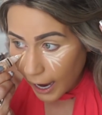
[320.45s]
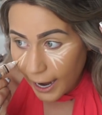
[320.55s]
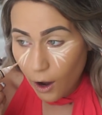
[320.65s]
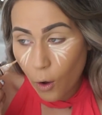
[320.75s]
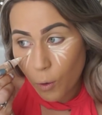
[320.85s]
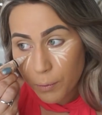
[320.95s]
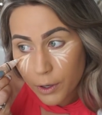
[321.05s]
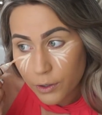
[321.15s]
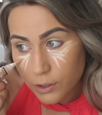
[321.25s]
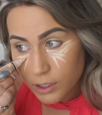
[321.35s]
I don't
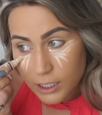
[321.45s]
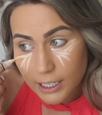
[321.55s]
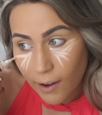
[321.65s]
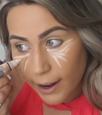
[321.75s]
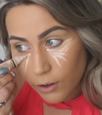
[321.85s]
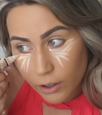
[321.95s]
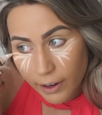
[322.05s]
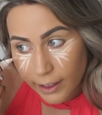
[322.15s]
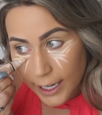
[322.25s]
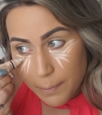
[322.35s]
know if
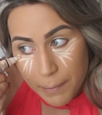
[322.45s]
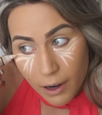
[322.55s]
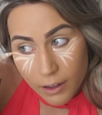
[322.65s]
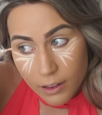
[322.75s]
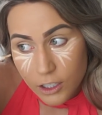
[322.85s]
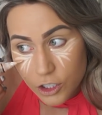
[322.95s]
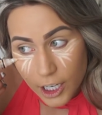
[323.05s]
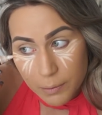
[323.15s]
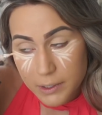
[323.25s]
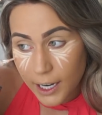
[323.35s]
I like it better than the
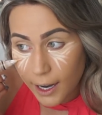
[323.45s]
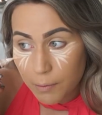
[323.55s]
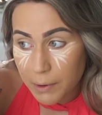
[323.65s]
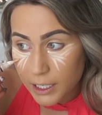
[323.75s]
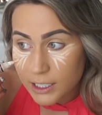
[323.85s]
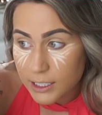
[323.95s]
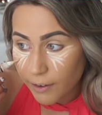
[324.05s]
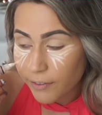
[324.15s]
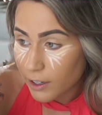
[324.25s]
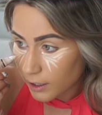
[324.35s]
Shape Tape, but it's
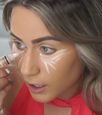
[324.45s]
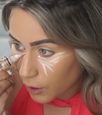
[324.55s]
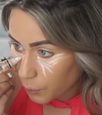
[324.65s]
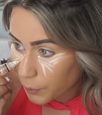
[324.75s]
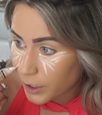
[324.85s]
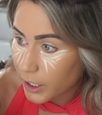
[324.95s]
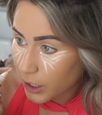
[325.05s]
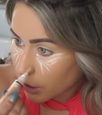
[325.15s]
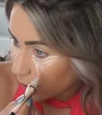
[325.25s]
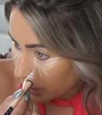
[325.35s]
definitely a
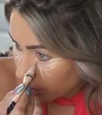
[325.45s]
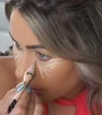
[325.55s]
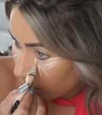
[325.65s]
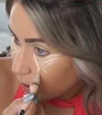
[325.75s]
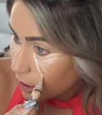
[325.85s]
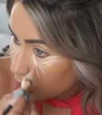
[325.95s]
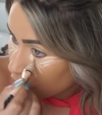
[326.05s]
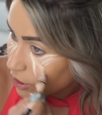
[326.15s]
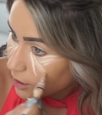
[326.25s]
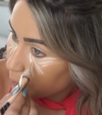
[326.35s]
really good,
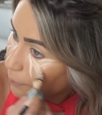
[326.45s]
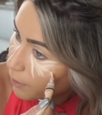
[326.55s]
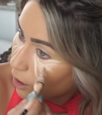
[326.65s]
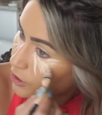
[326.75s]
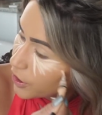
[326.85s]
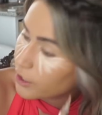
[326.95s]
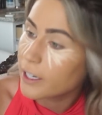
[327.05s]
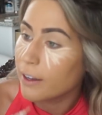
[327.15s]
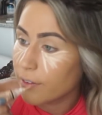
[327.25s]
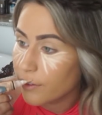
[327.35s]
cheap
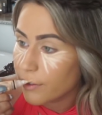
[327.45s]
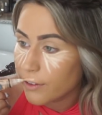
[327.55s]
alternative.